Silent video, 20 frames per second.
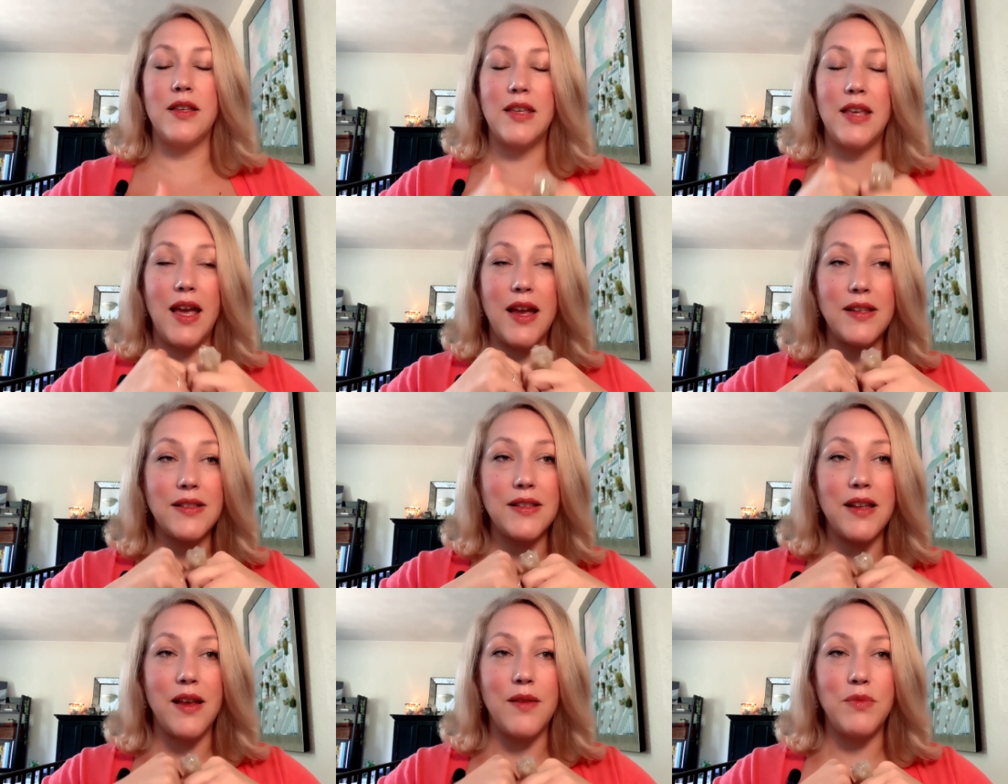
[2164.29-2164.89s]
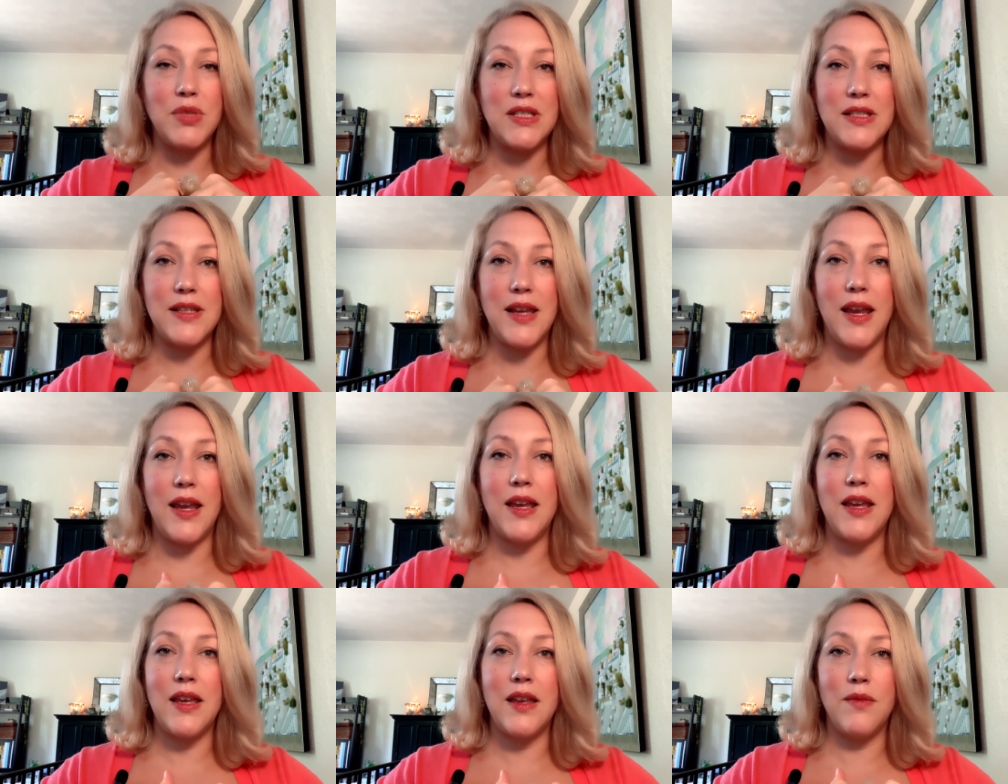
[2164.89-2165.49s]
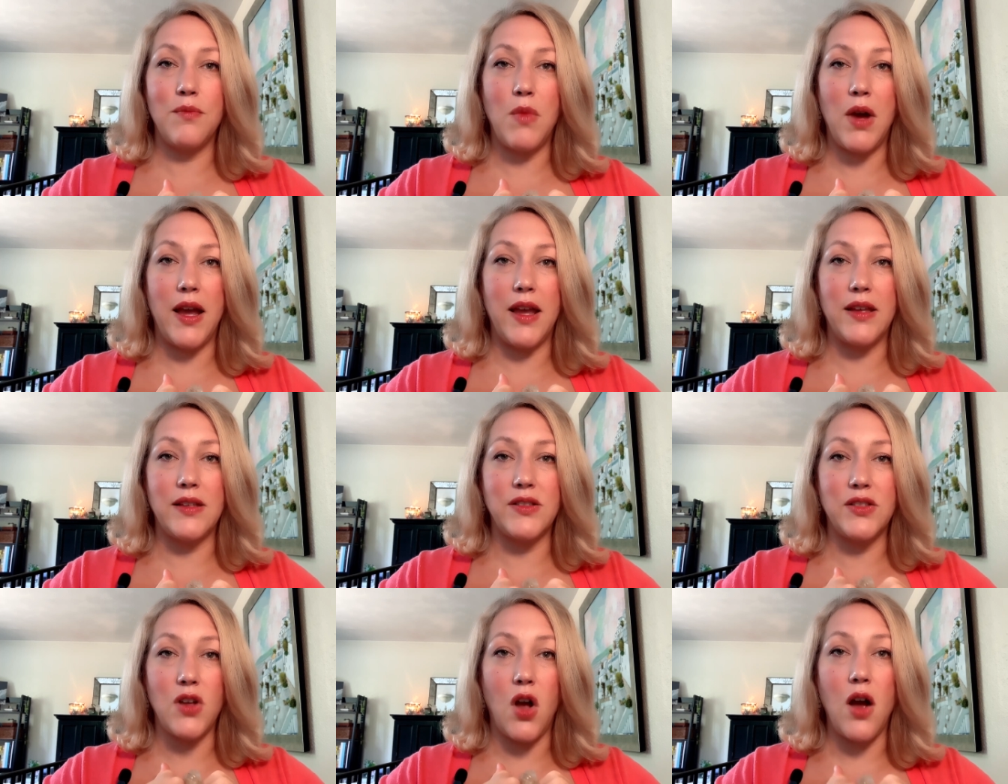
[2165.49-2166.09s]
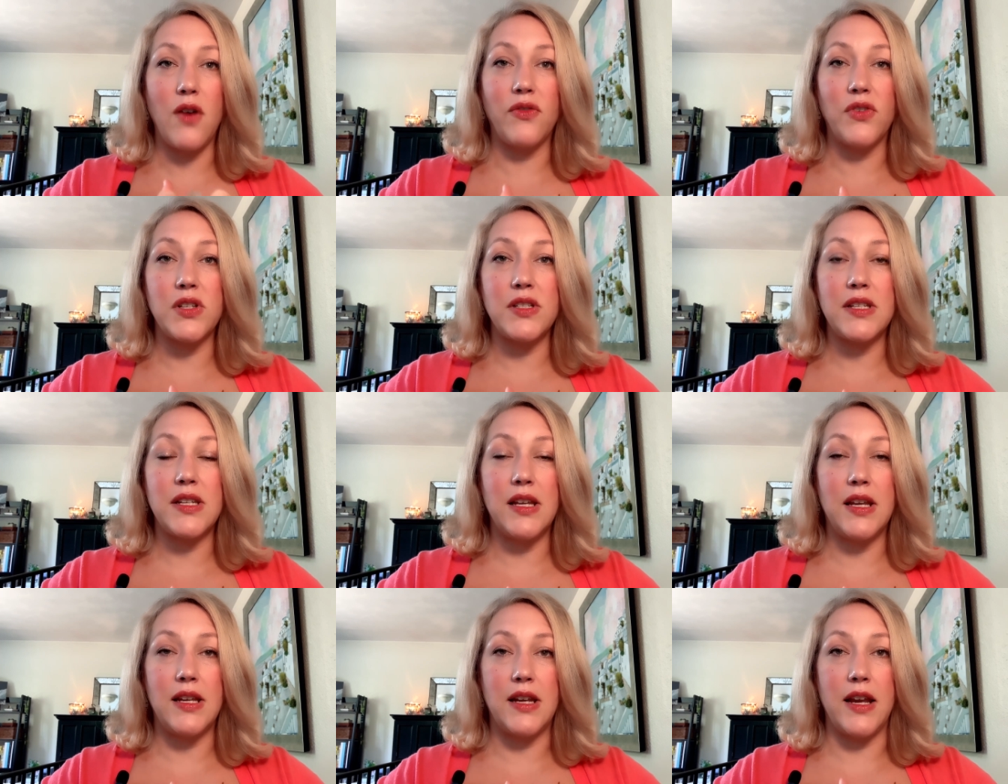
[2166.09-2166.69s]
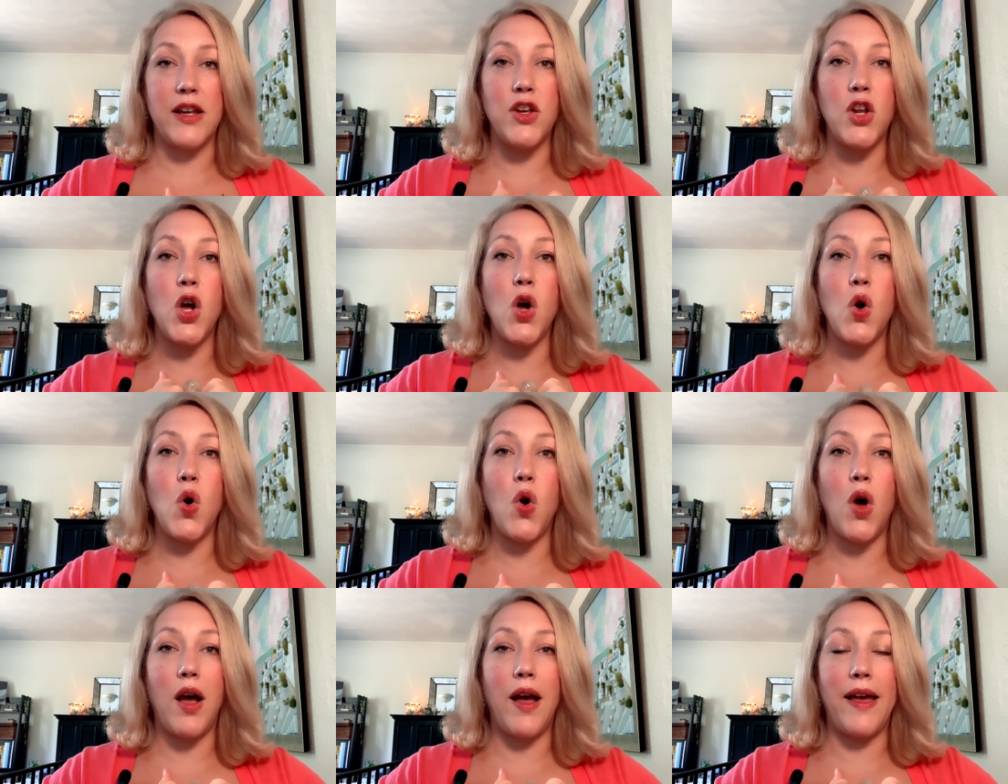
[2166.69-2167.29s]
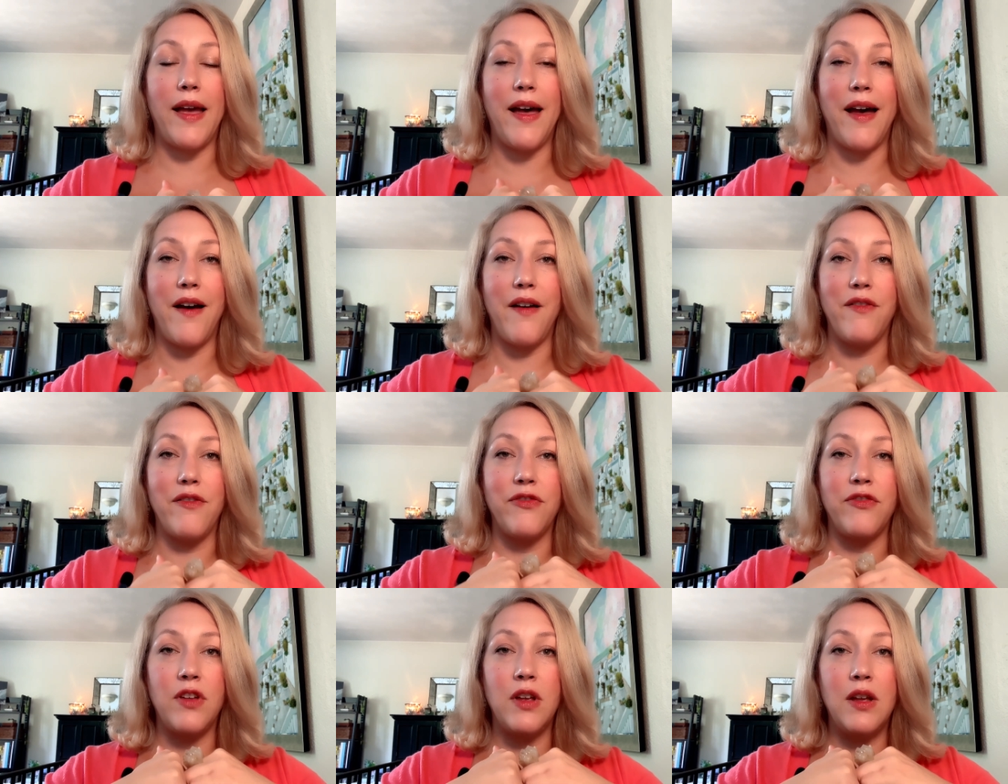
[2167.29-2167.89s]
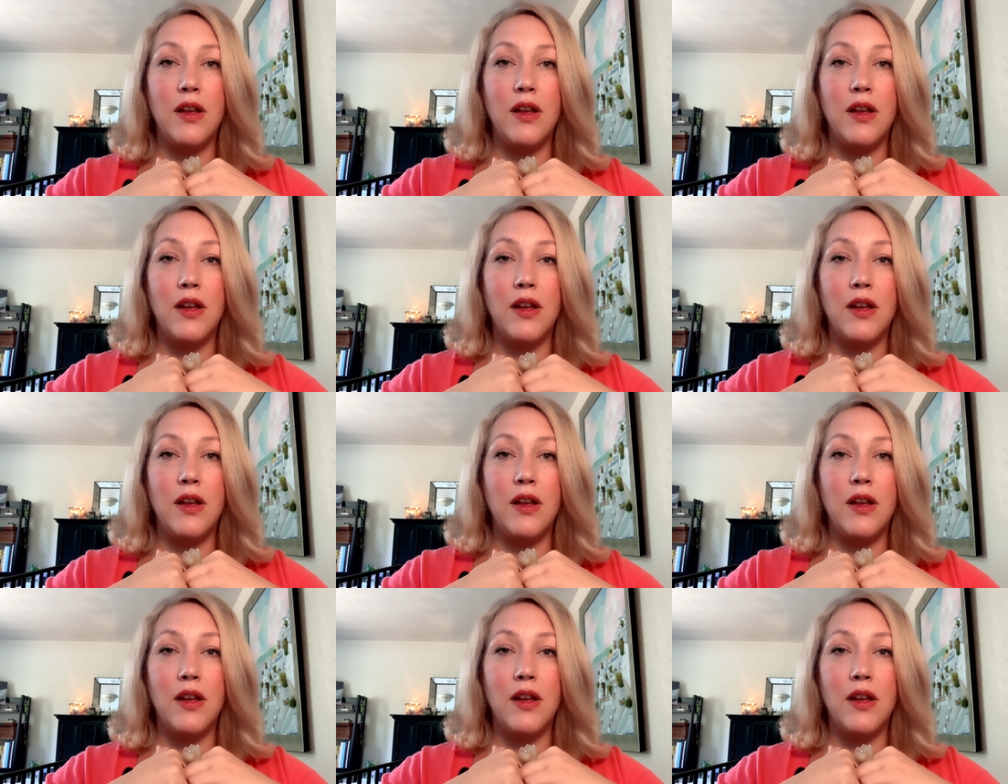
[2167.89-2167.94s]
Yes, I'm staying in my sovereignty and I know I have